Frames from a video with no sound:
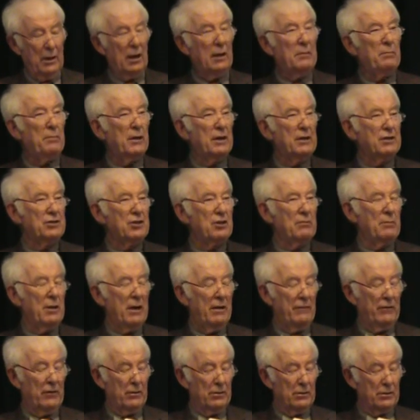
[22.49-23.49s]
And Big Jim
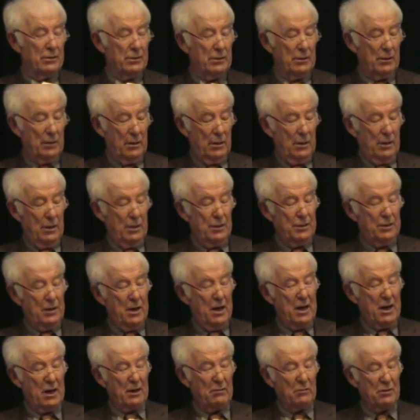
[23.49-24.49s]
Evans,
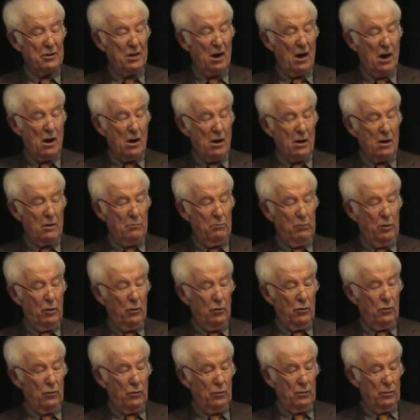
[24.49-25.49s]
saying it was a hard
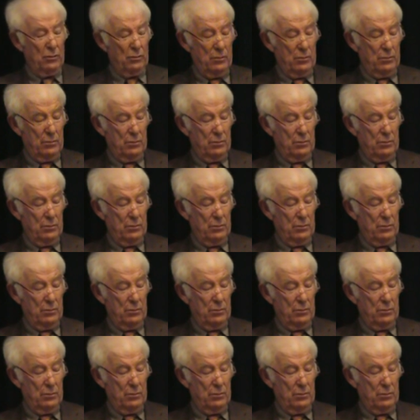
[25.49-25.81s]
blow.